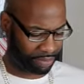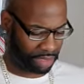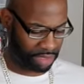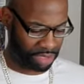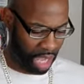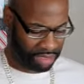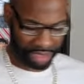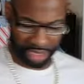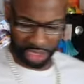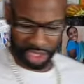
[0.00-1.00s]

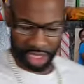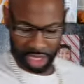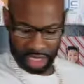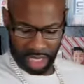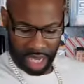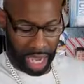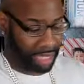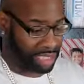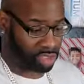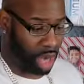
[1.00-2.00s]
sausage and
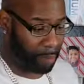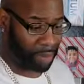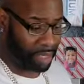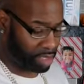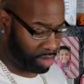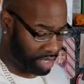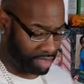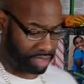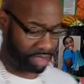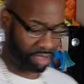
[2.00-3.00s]
just drop it in the
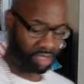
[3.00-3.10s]
grease.